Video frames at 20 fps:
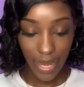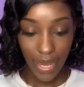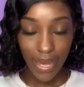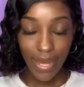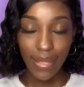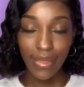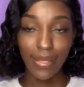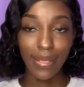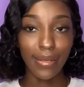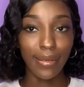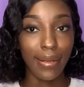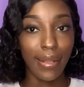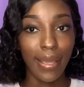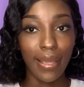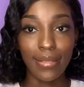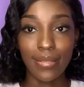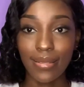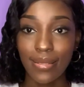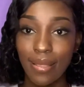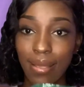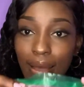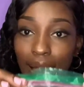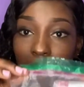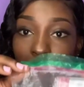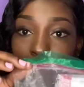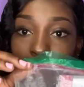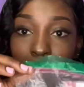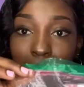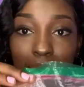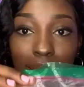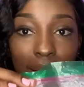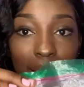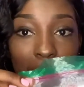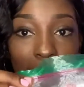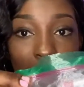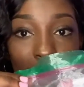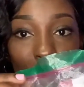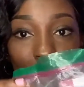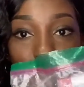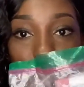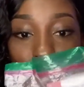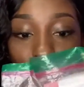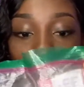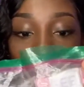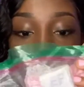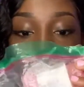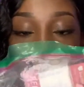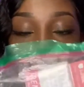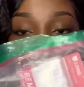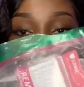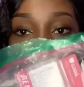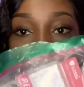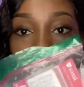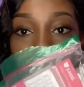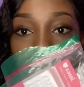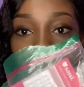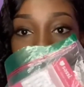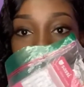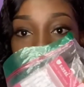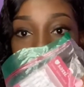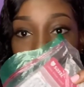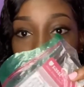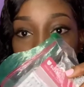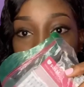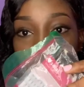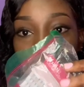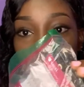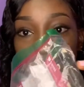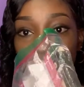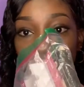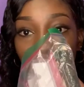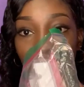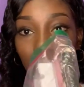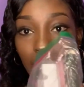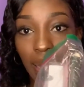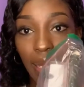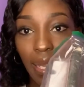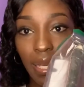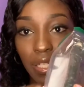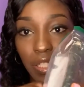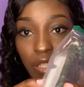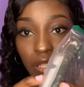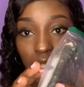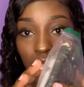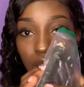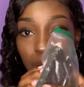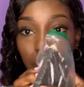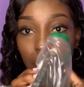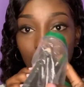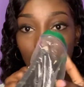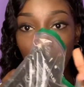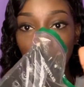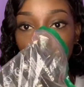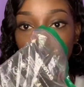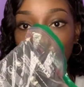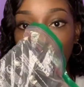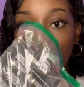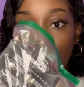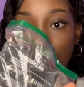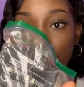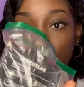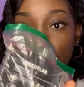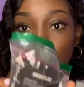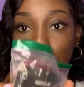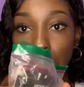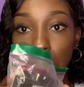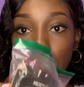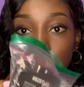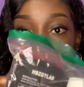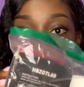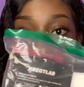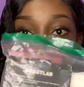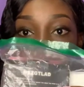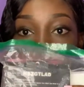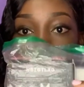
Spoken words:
The next thing I got are my lashes, my lashes, my lashes.